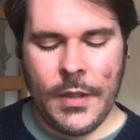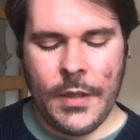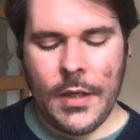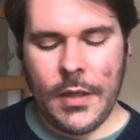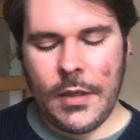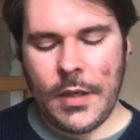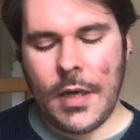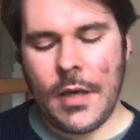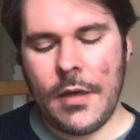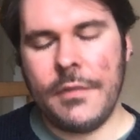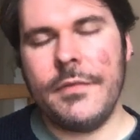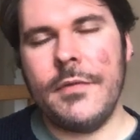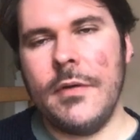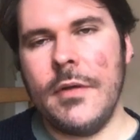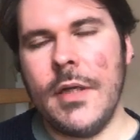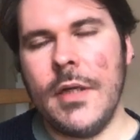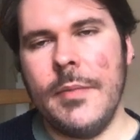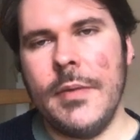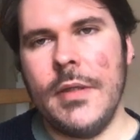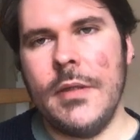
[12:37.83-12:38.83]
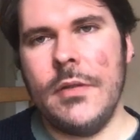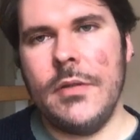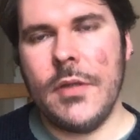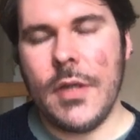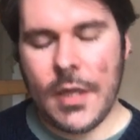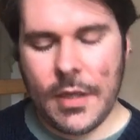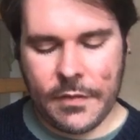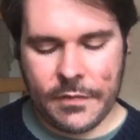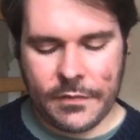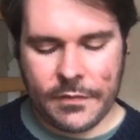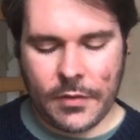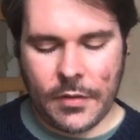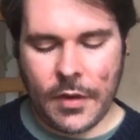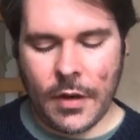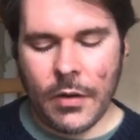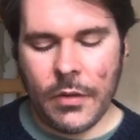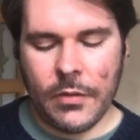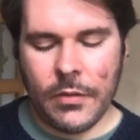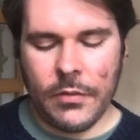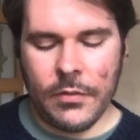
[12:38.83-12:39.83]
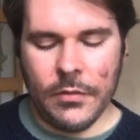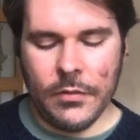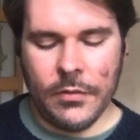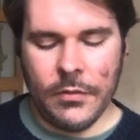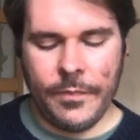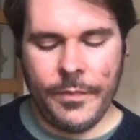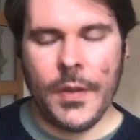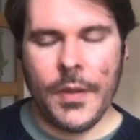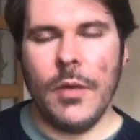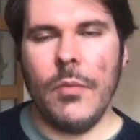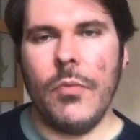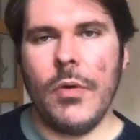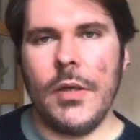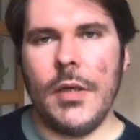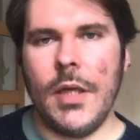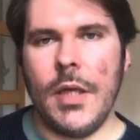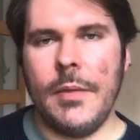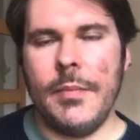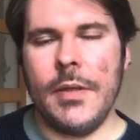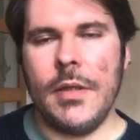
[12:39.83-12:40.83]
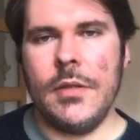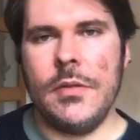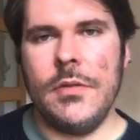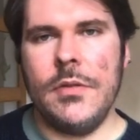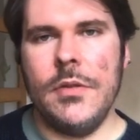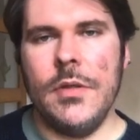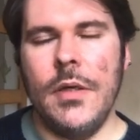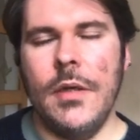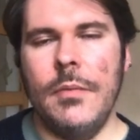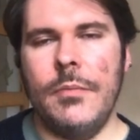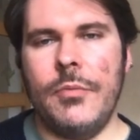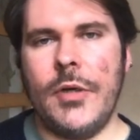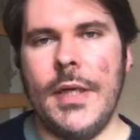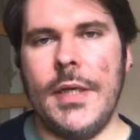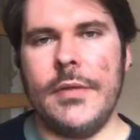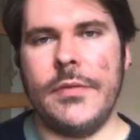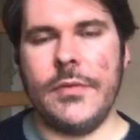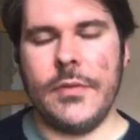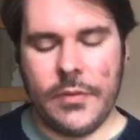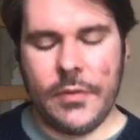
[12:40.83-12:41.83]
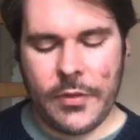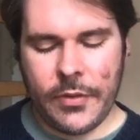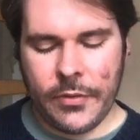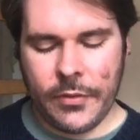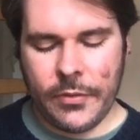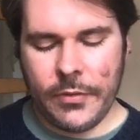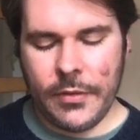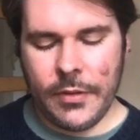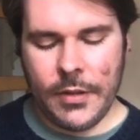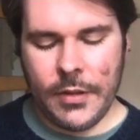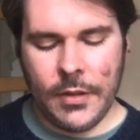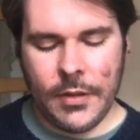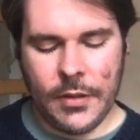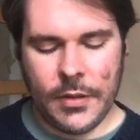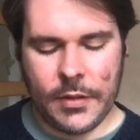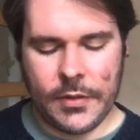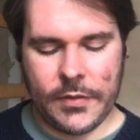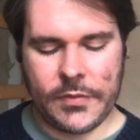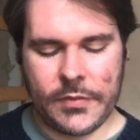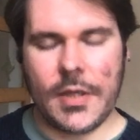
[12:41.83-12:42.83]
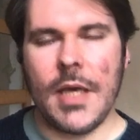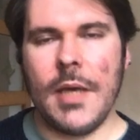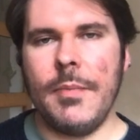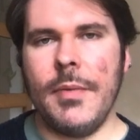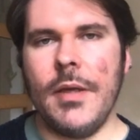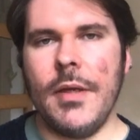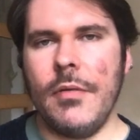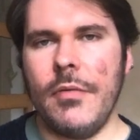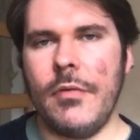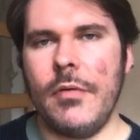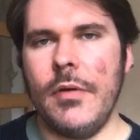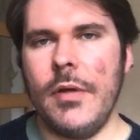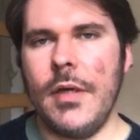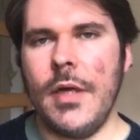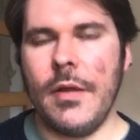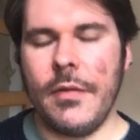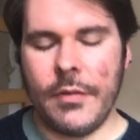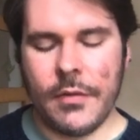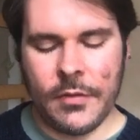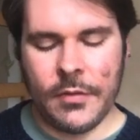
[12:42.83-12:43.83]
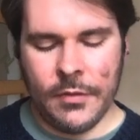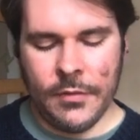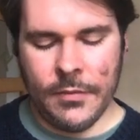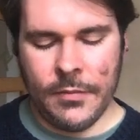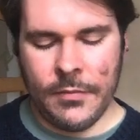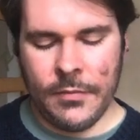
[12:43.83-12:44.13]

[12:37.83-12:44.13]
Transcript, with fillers: an after image after all, one image pressed to and escaping through another